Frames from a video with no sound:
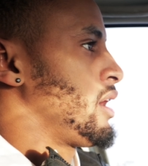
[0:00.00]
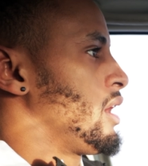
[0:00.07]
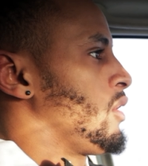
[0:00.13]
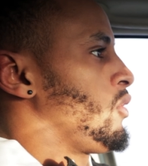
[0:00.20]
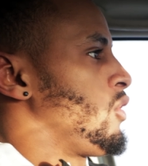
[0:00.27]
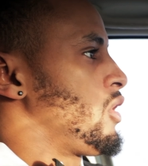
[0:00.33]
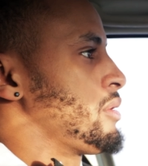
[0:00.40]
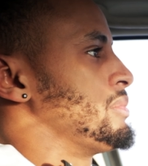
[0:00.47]

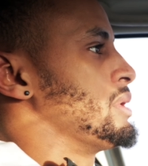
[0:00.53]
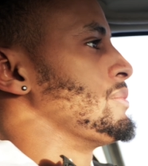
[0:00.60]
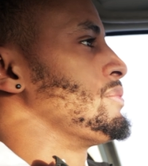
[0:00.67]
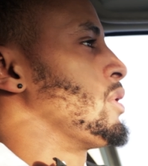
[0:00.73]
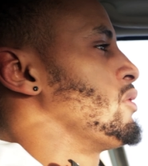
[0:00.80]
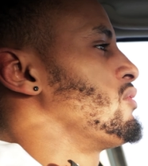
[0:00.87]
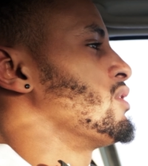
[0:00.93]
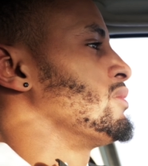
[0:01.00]
I want to be a
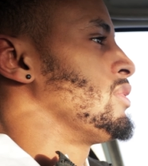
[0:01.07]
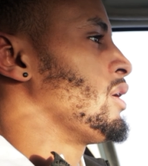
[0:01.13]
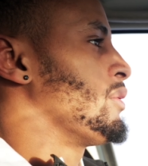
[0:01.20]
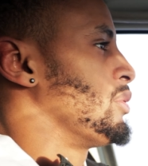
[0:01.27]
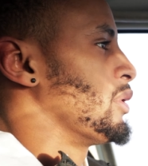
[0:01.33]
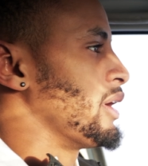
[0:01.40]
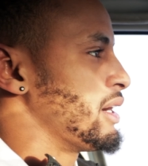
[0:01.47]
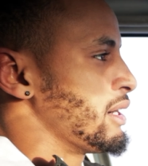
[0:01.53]
pro football
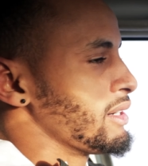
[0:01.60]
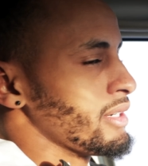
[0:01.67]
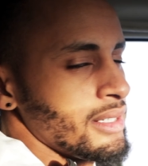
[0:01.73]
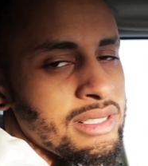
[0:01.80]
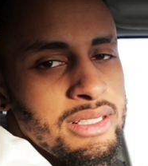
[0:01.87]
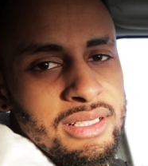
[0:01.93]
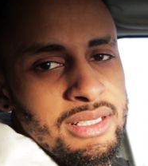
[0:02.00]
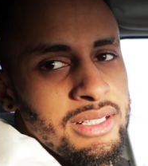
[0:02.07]
player.
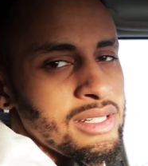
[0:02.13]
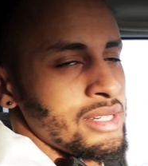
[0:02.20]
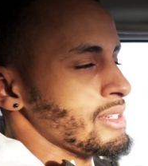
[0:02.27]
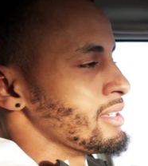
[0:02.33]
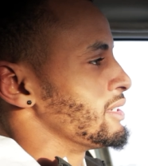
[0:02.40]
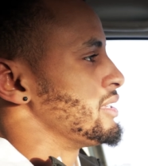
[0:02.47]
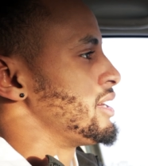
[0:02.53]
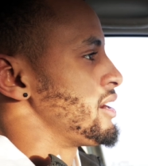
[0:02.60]

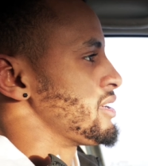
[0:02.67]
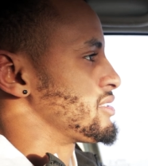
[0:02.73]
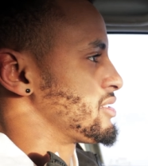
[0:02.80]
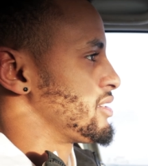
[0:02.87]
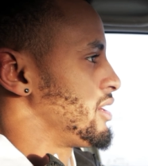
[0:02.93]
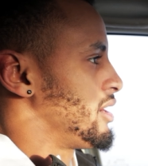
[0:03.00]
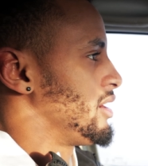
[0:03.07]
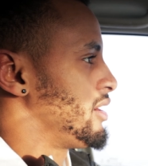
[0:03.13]
That's
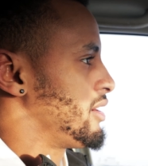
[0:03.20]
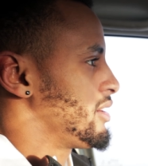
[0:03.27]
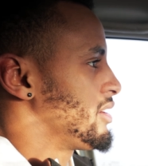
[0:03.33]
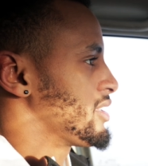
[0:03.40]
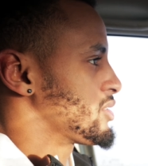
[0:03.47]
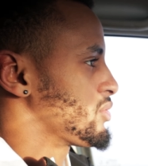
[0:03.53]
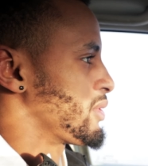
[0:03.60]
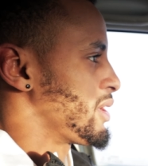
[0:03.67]

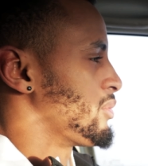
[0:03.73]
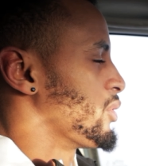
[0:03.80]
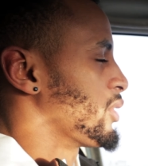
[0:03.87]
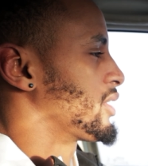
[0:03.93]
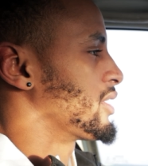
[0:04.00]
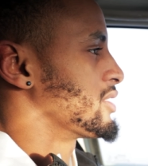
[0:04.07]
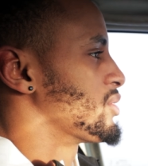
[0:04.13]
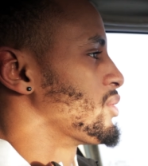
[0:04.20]
what I'm
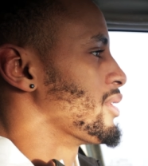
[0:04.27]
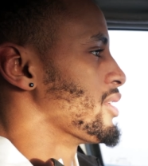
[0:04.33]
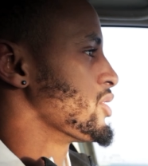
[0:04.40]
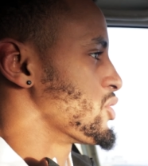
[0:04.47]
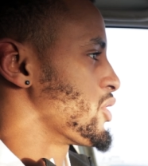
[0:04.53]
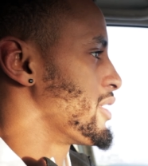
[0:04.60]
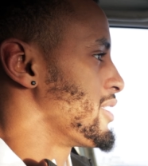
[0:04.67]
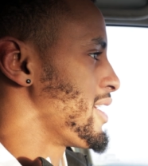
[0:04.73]
working
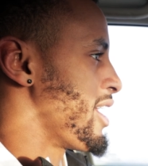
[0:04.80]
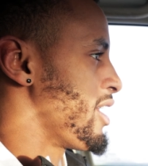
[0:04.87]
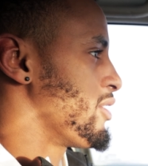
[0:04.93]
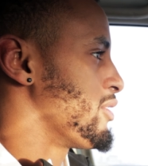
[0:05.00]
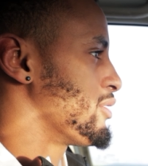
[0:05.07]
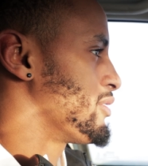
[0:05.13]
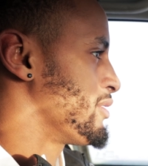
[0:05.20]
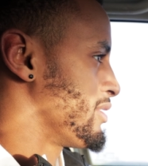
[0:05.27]
towards right
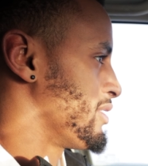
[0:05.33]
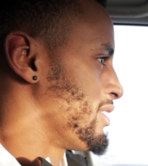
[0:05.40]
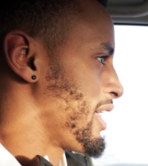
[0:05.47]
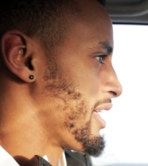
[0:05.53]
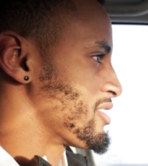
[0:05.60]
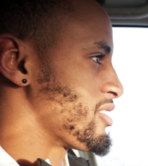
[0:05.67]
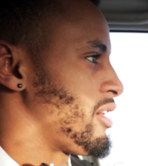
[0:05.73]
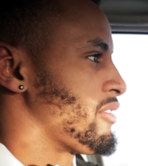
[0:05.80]
now, and
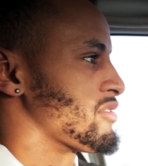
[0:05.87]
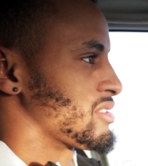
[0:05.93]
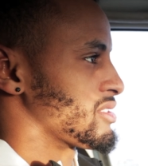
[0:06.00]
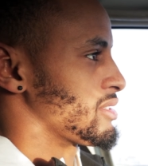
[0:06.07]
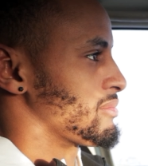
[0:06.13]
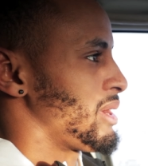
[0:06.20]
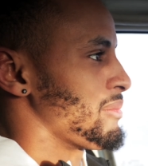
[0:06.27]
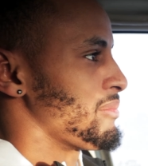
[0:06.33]
that's
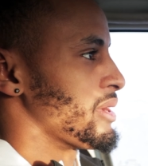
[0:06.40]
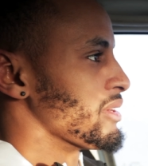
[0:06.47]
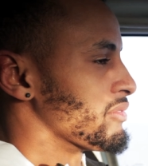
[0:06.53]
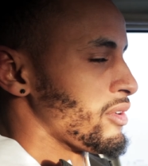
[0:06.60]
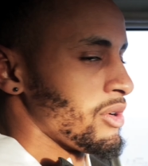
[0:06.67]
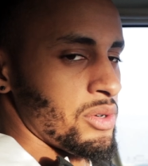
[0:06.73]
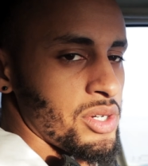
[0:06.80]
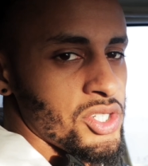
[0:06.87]
obviously my main
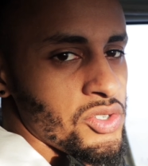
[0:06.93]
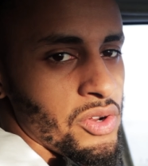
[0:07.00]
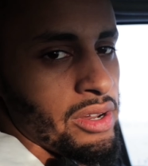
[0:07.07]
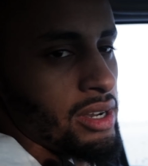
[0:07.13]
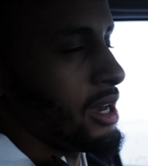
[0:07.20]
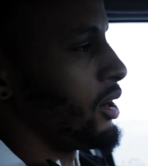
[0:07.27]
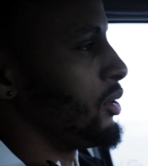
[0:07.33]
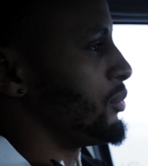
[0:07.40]
focus
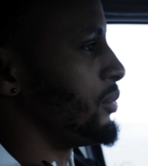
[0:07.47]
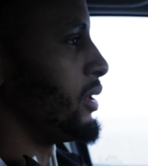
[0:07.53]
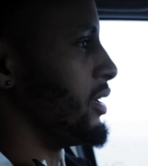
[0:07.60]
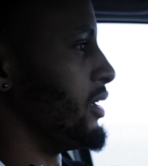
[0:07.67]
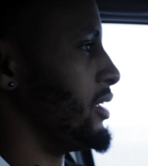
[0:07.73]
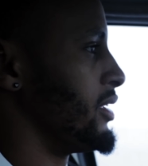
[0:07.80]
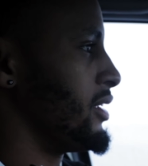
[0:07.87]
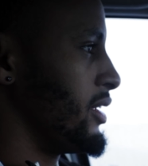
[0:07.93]
right now.
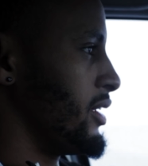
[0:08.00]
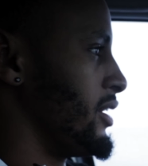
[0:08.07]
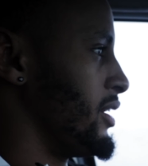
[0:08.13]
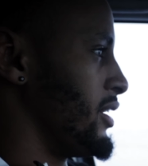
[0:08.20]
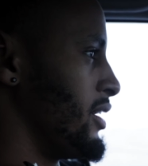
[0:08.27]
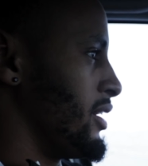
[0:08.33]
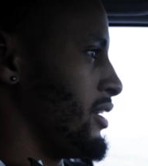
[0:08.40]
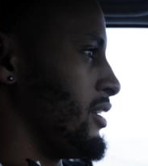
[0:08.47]
But
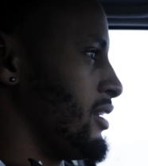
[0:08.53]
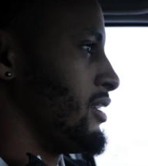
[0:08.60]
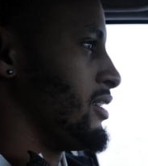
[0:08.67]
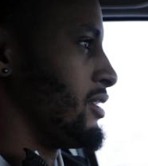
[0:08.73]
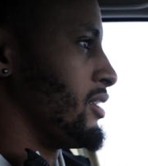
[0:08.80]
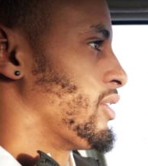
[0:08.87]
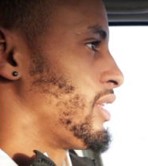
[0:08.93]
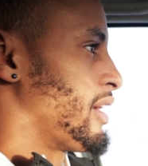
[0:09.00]

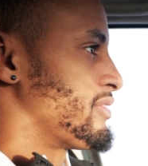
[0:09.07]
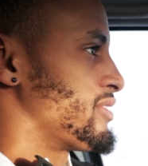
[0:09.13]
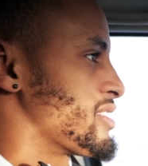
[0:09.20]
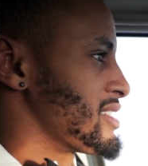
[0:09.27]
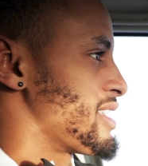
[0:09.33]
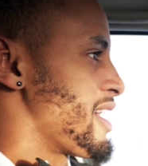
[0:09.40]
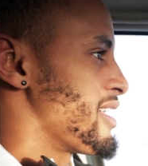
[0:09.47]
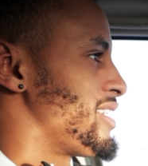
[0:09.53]
you know, life
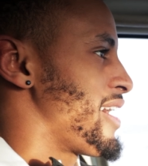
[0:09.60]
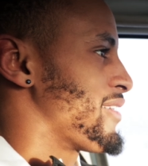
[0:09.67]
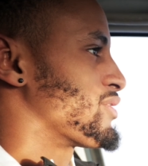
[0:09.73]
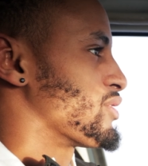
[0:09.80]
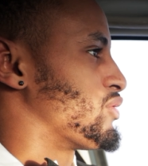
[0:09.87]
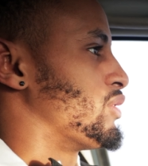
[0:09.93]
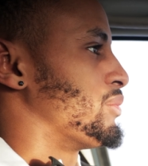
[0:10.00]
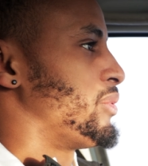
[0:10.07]
doesn't end
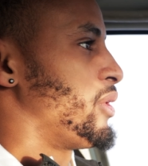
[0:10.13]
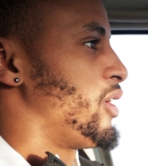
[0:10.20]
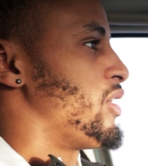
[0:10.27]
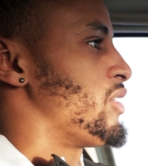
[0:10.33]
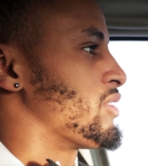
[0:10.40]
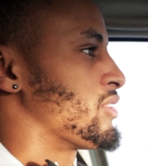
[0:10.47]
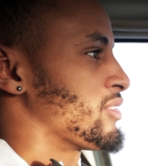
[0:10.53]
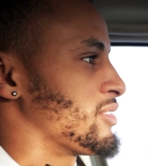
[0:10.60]
after
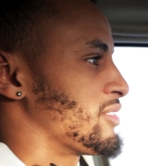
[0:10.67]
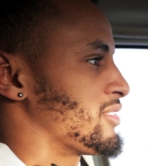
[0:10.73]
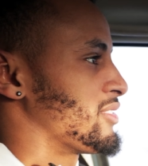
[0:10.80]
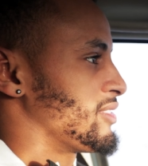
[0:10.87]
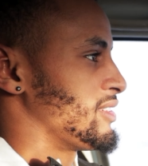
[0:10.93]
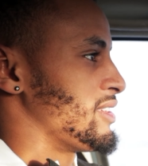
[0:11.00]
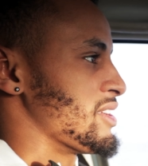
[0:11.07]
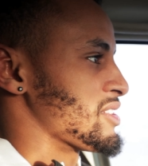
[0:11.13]
football.
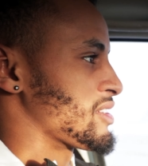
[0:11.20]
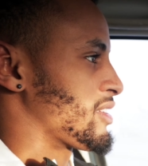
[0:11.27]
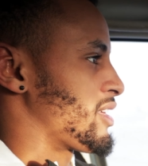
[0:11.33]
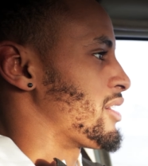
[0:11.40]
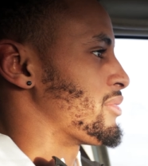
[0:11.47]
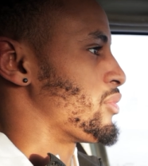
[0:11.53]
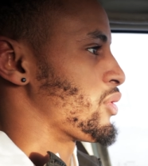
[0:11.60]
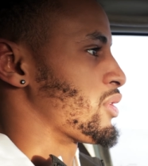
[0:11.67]
There's a
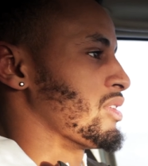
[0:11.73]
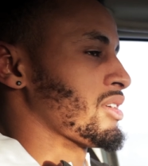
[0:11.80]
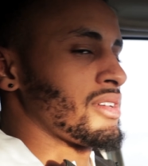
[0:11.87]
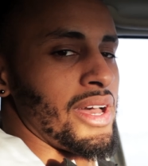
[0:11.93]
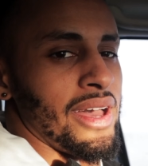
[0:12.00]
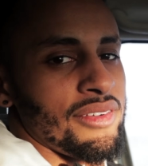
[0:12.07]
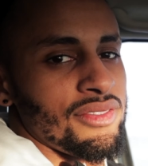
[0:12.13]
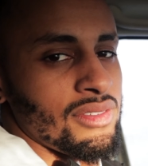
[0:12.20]
lot more to
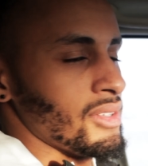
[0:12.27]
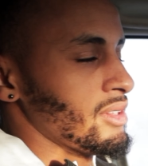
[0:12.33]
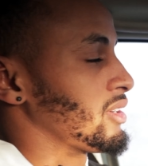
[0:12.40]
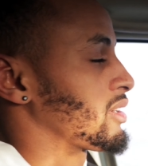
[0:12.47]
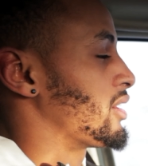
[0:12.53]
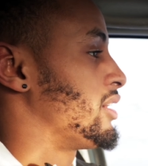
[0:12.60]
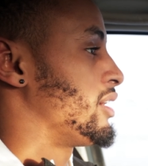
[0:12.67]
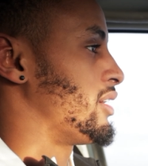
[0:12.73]

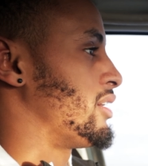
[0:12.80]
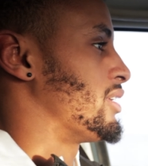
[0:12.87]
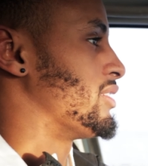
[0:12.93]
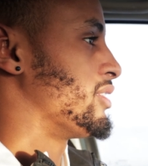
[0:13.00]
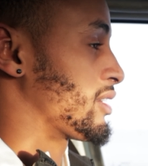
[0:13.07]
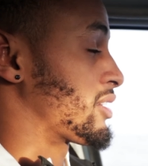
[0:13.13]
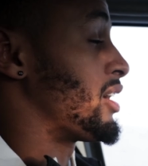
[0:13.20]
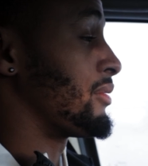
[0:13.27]

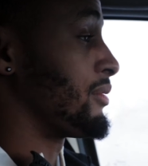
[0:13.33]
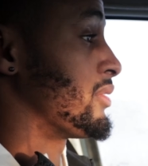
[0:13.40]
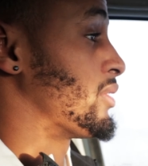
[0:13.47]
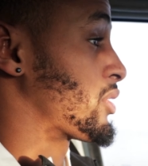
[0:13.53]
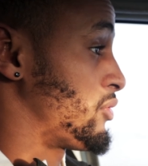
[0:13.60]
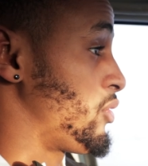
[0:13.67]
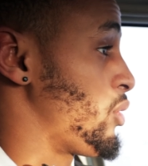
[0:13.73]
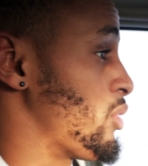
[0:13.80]

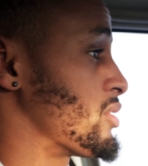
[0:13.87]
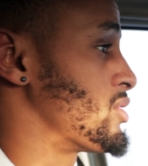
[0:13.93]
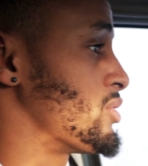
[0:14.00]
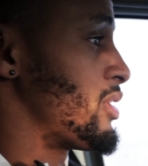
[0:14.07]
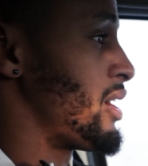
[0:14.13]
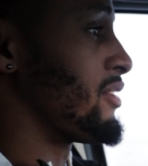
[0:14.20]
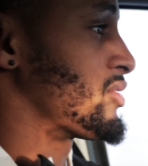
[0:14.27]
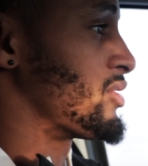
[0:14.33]
look forward
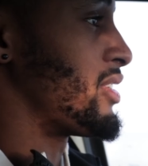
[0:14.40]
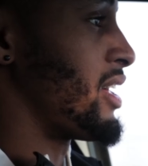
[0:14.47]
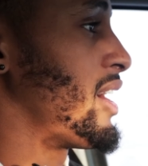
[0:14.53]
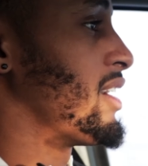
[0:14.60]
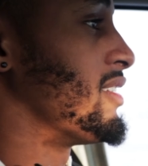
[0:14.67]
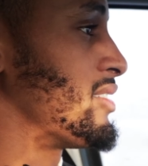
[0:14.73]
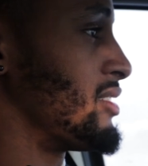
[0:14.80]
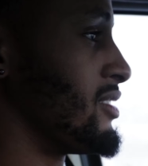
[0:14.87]
to after that.